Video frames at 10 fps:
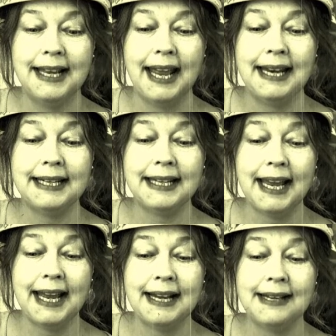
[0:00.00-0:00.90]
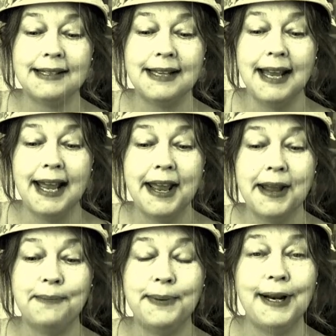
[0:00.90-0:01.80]
and the cows,
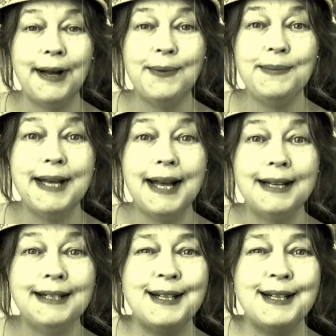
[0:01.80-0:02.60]
and plumb down